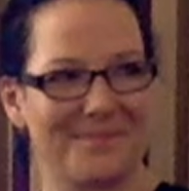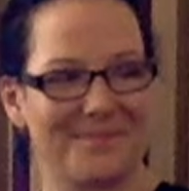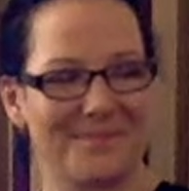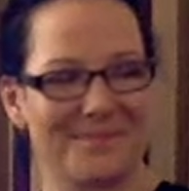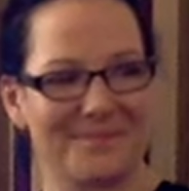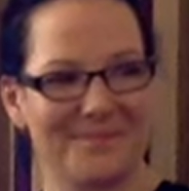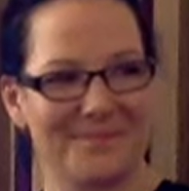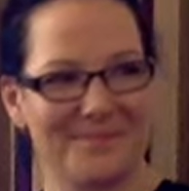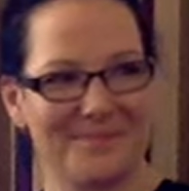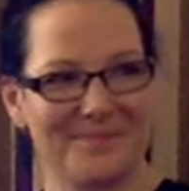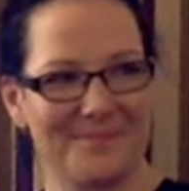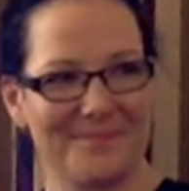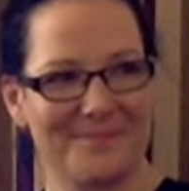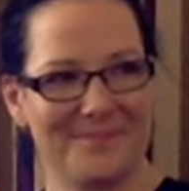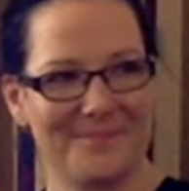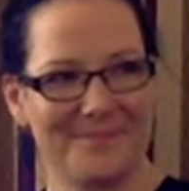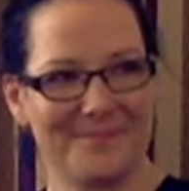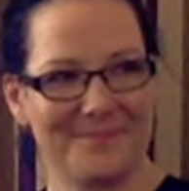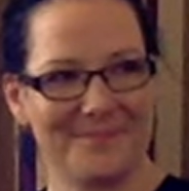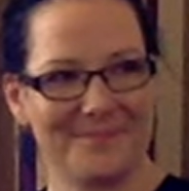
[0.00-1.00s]

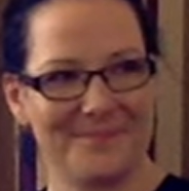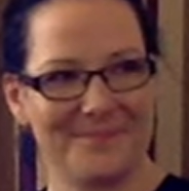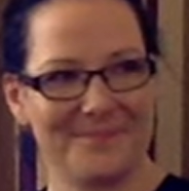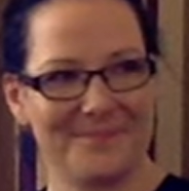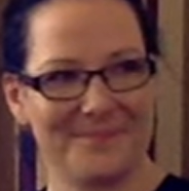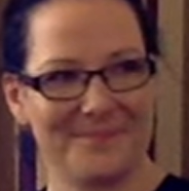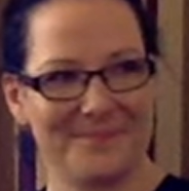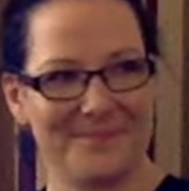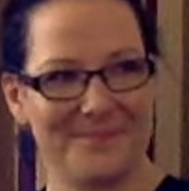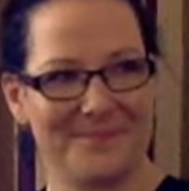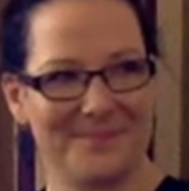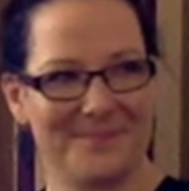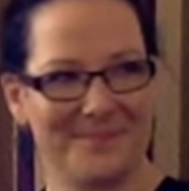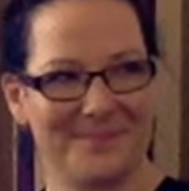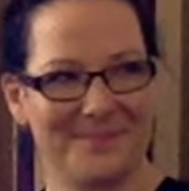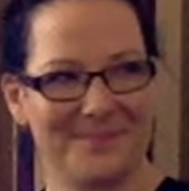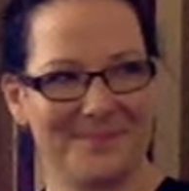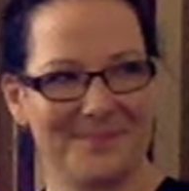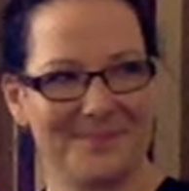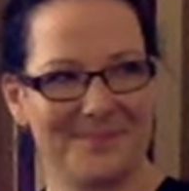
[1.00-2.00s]

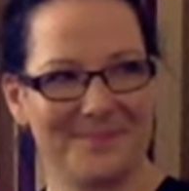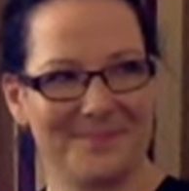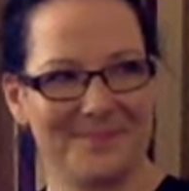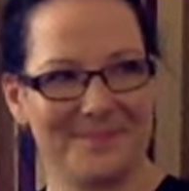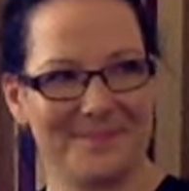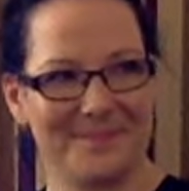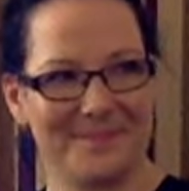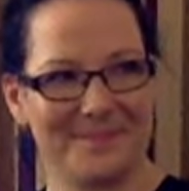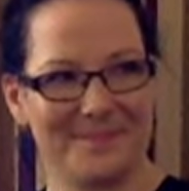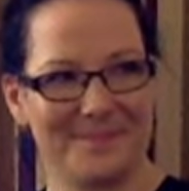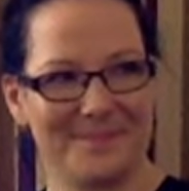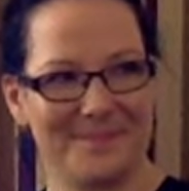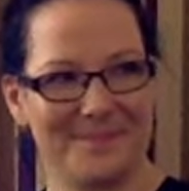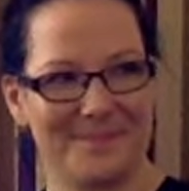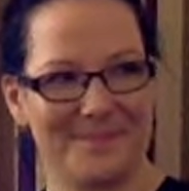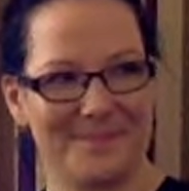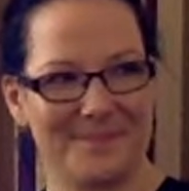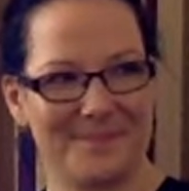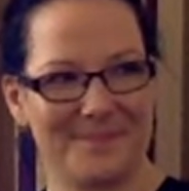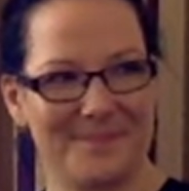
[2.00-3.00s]

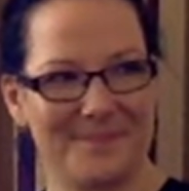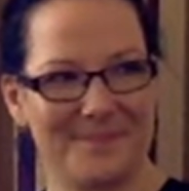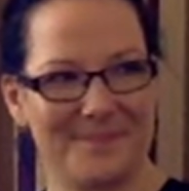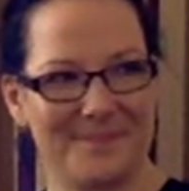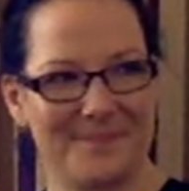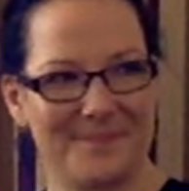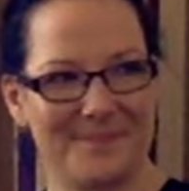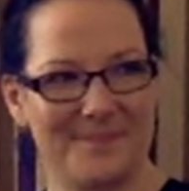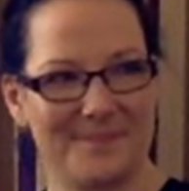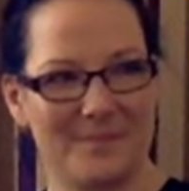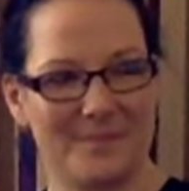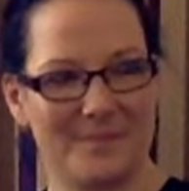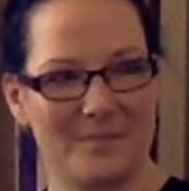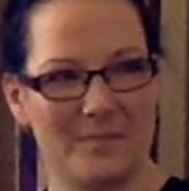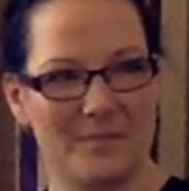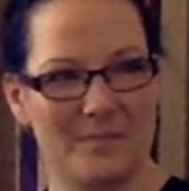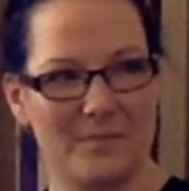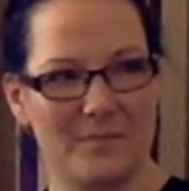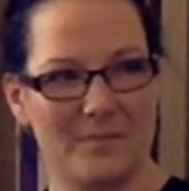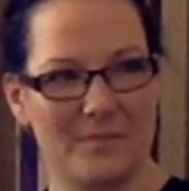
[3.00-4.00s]

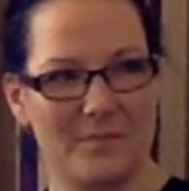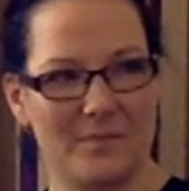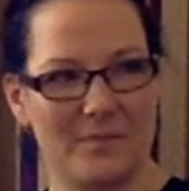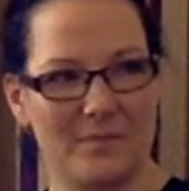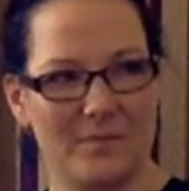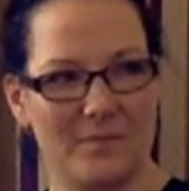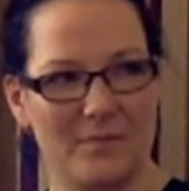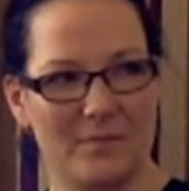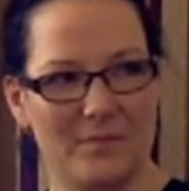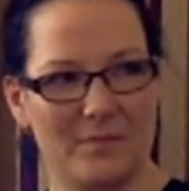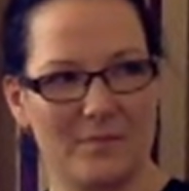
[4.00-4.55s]
(silent)